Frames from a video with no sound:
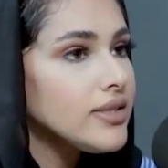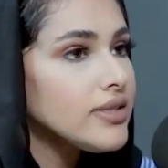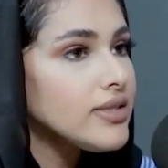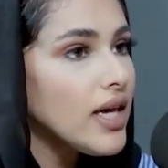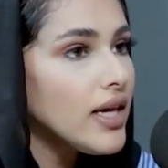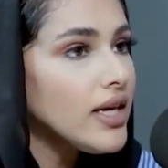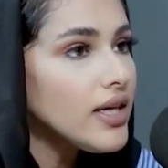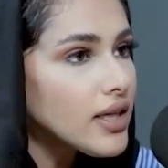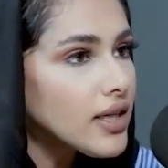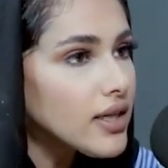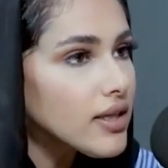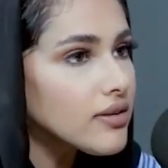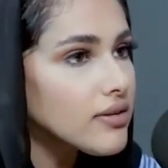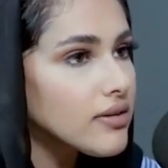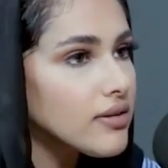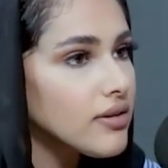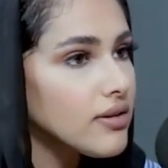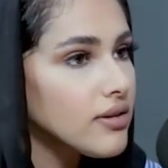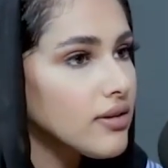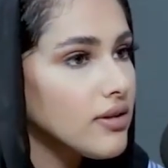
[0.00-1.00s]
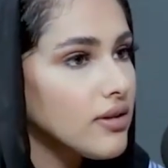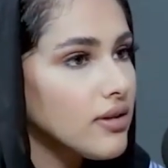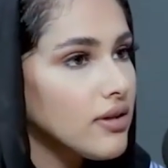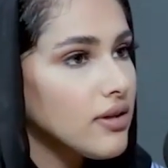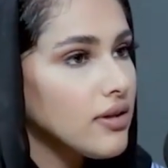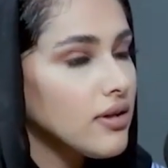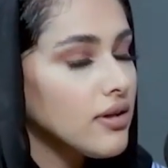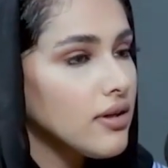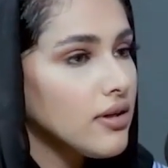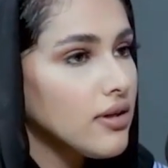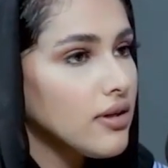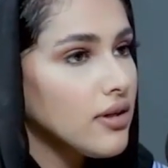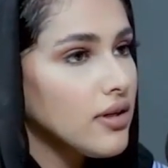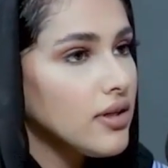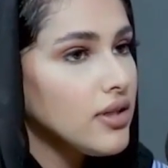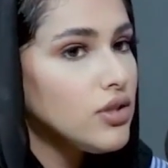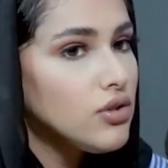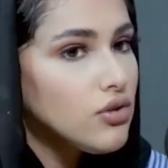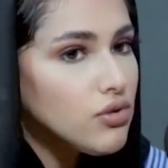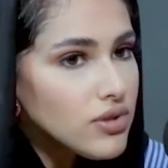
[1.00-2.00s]
take it.
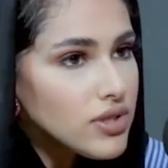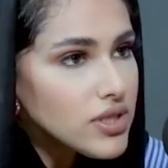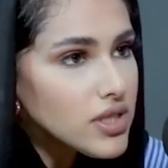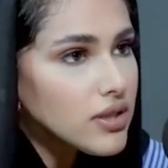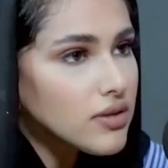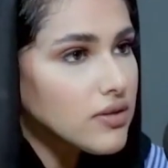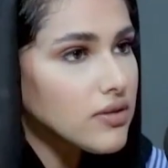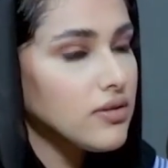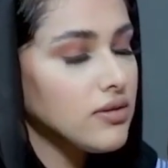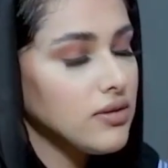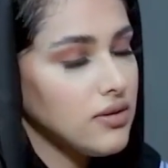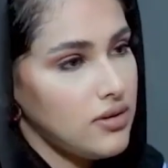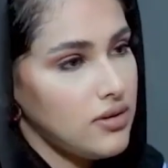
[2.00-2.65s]
Use it.